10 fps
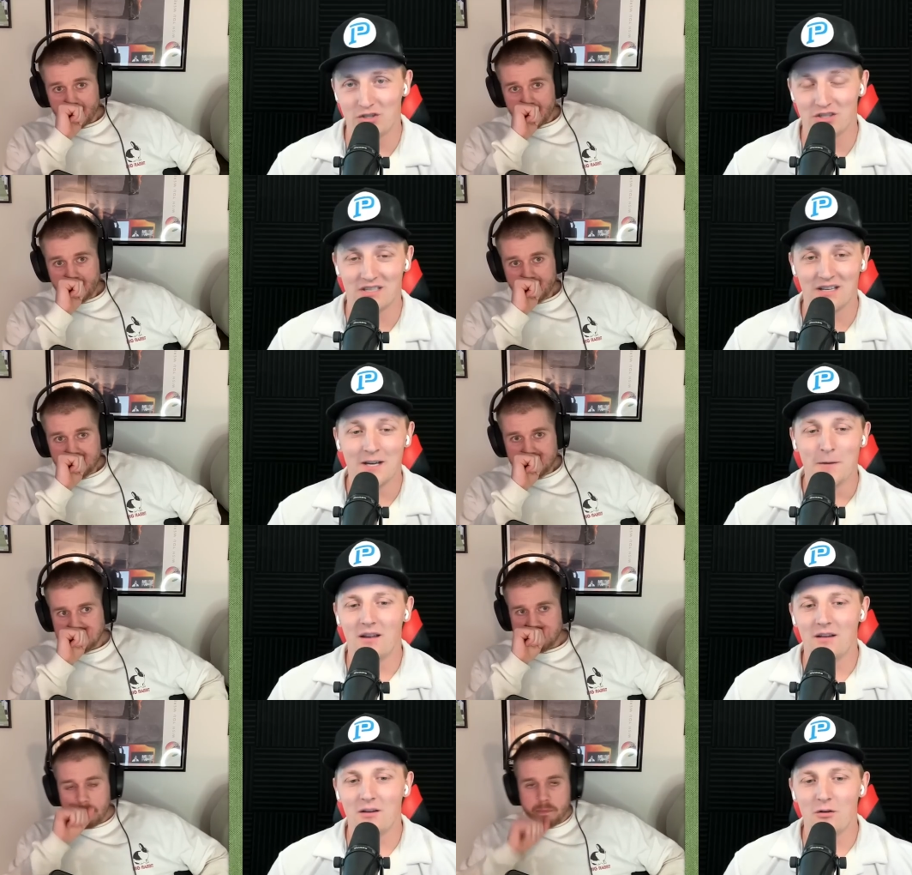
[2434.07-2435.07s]
Speaker 1: him, which is
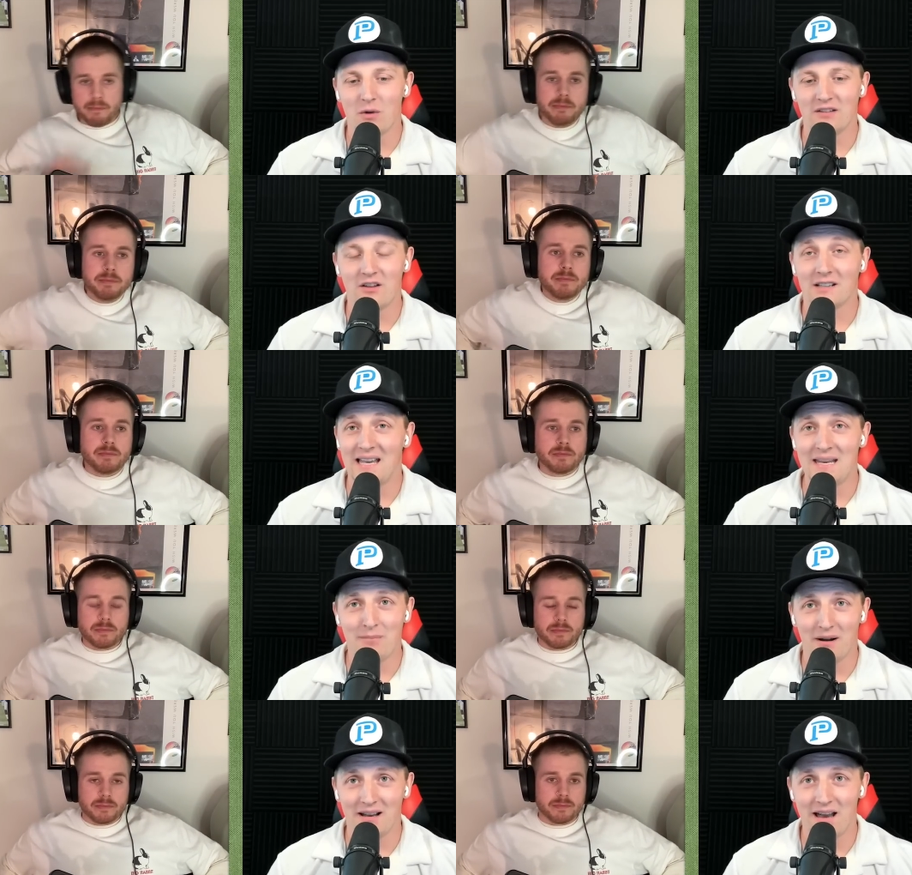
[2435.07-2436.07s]
when I talk to
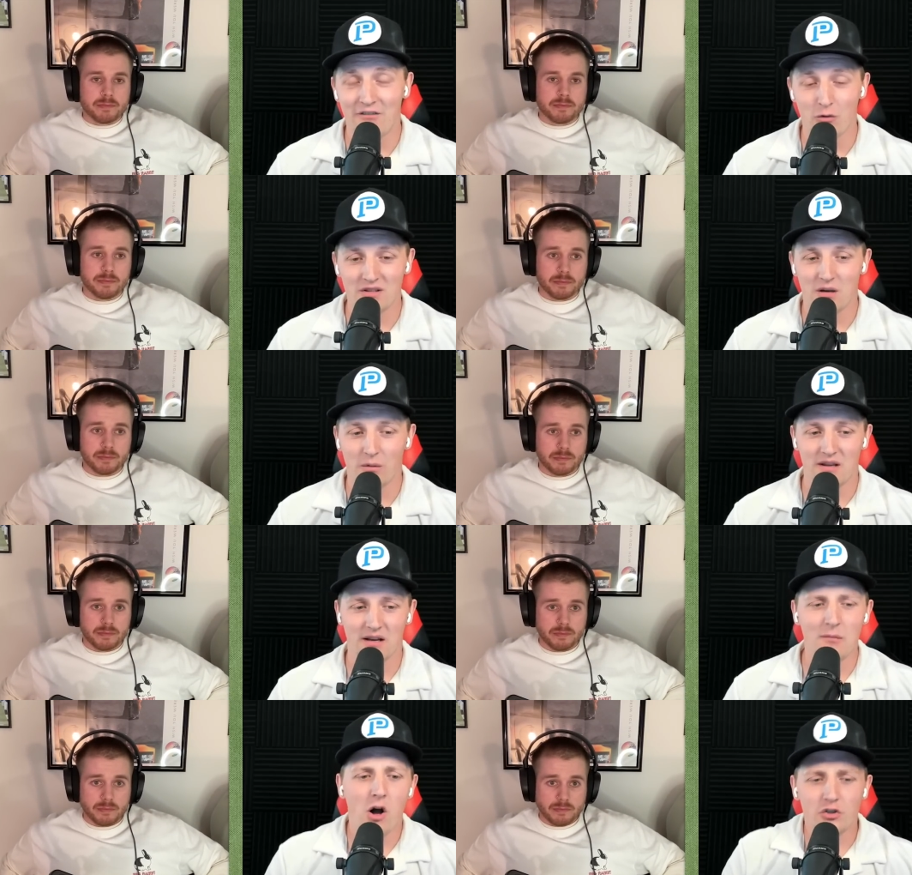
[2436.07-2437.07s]
anybody, everyone's always
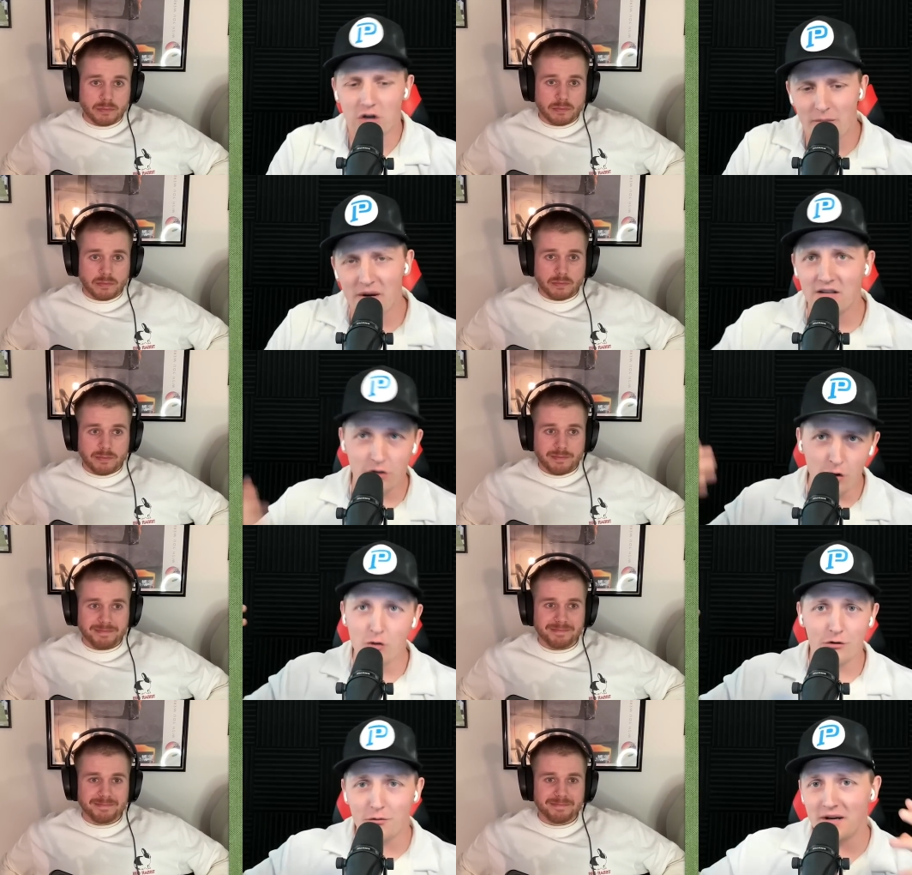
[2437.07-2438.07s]
like, come on, Charbonnet's
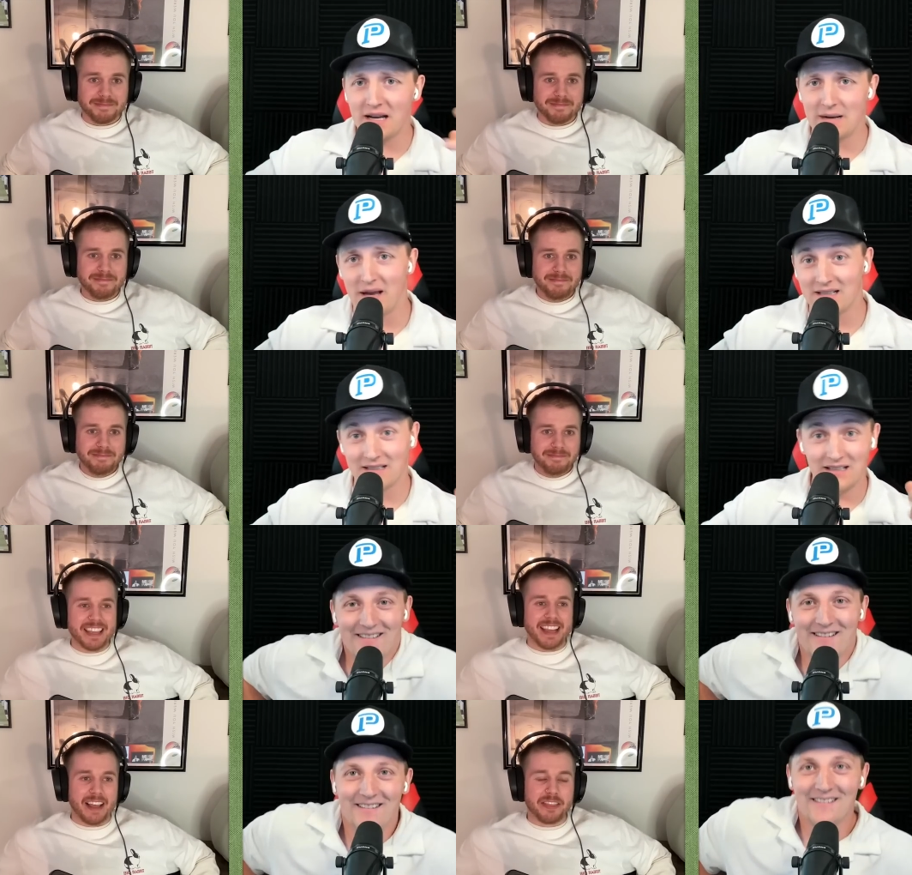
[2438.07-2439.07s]
two or three. And I'm like,
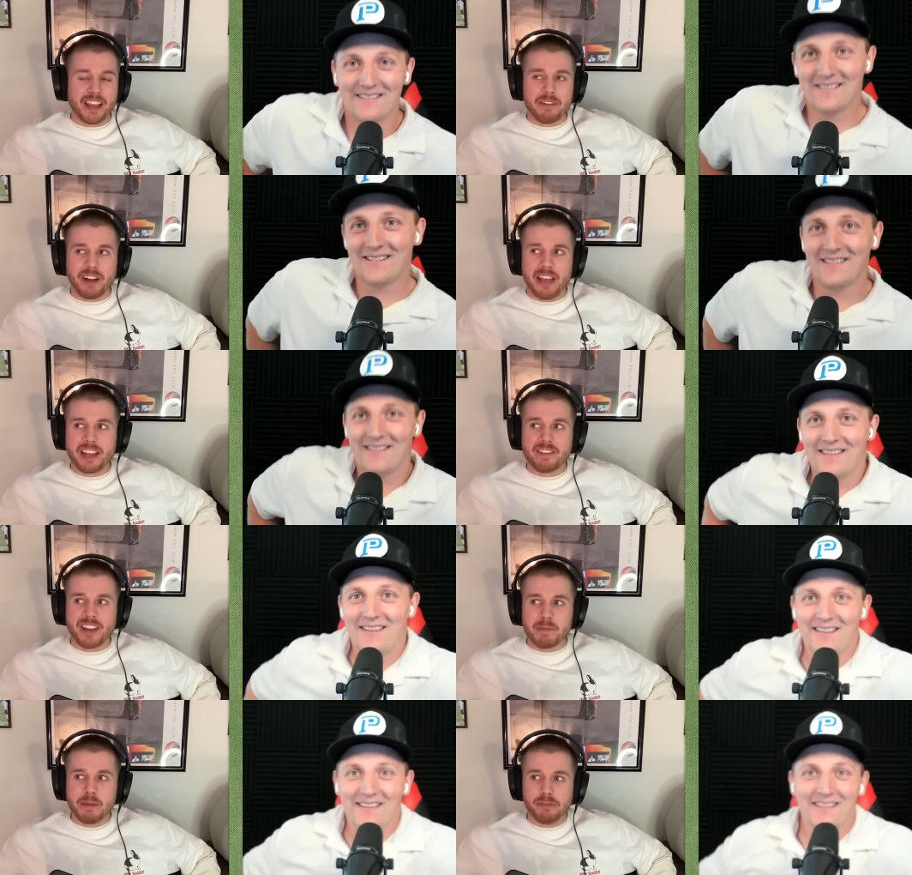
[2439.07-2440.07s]
Speaker 2: yeah, I think I've, I think I've
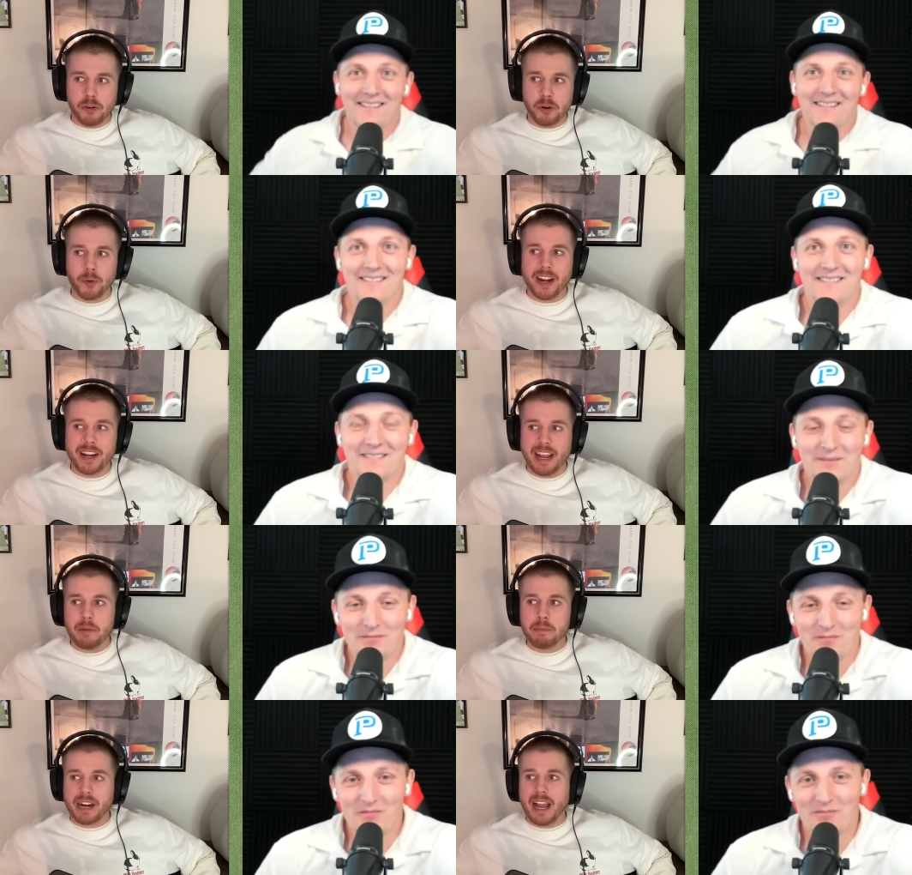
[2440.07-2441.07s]
got him at four right now,
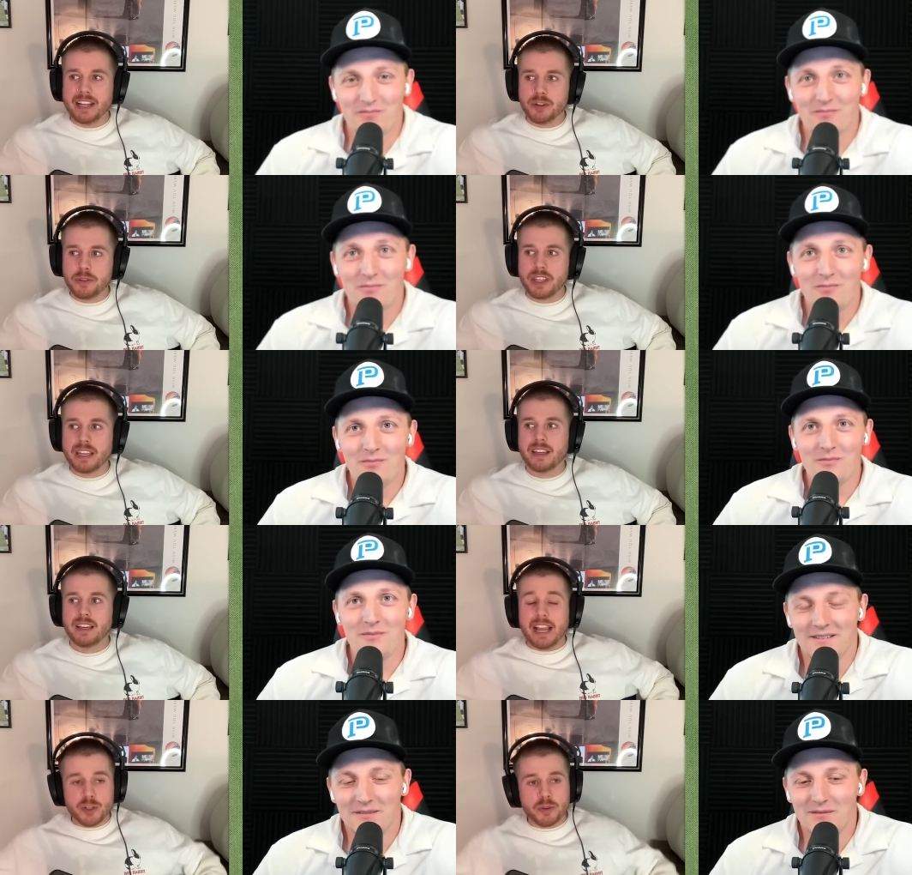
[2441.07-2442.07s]
but I, I do think,
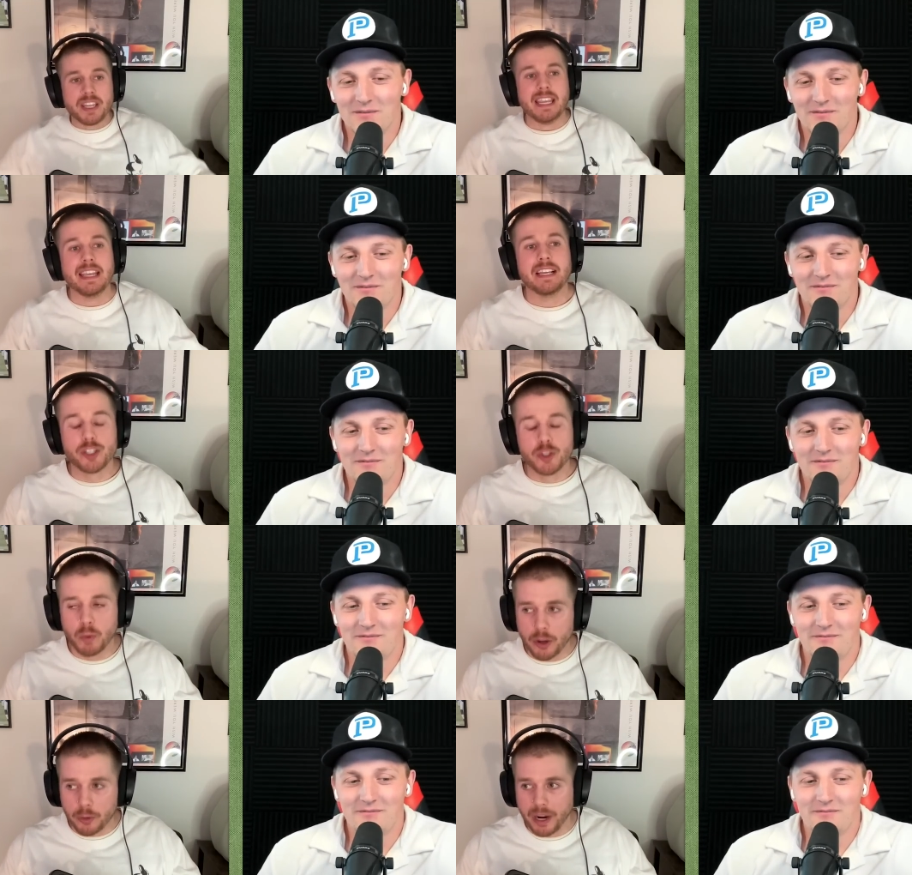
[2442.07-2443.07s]
I do think he is
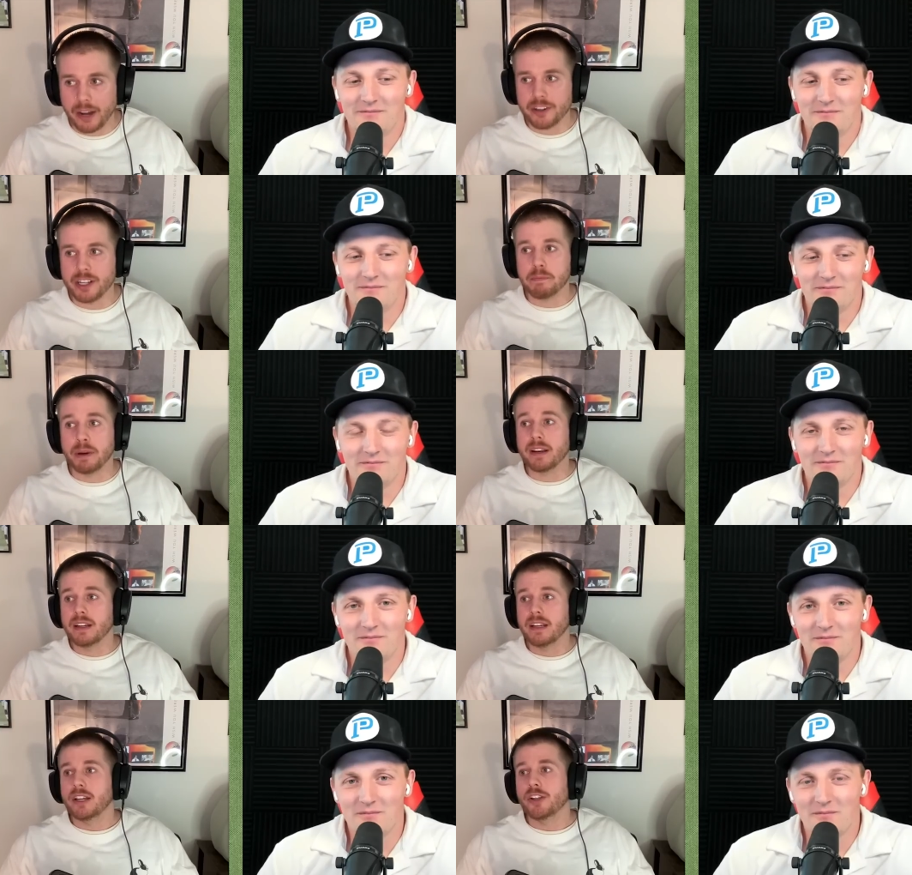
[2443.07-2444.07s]
well-rounded, but
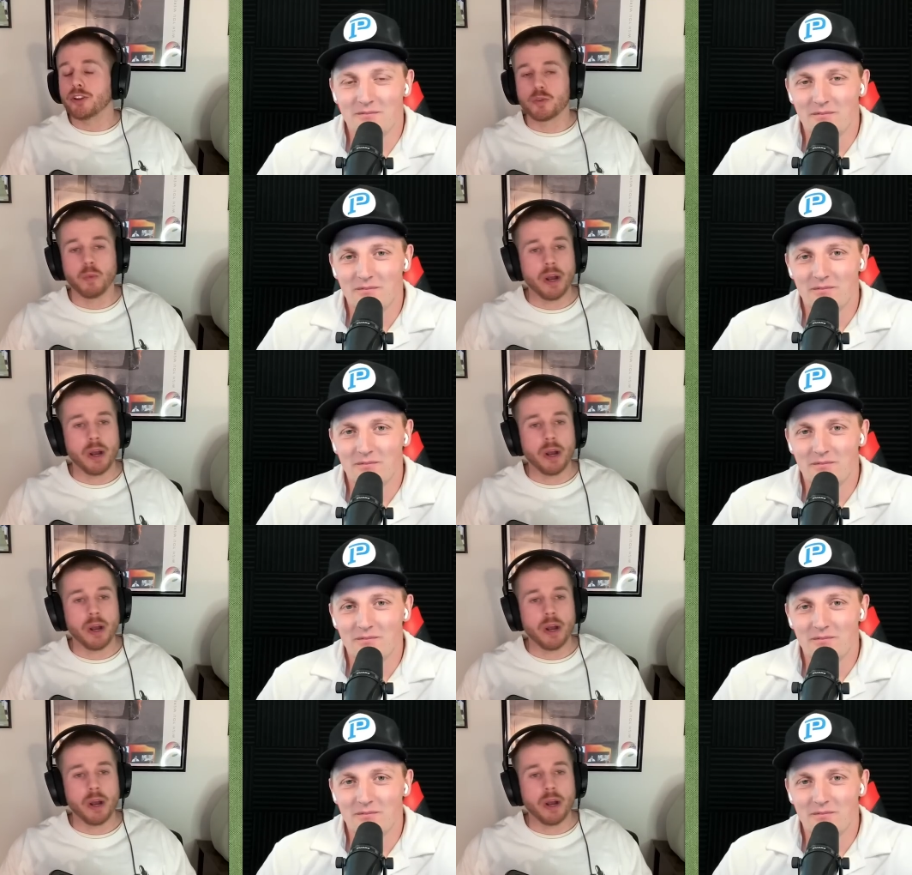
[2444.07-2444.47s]
those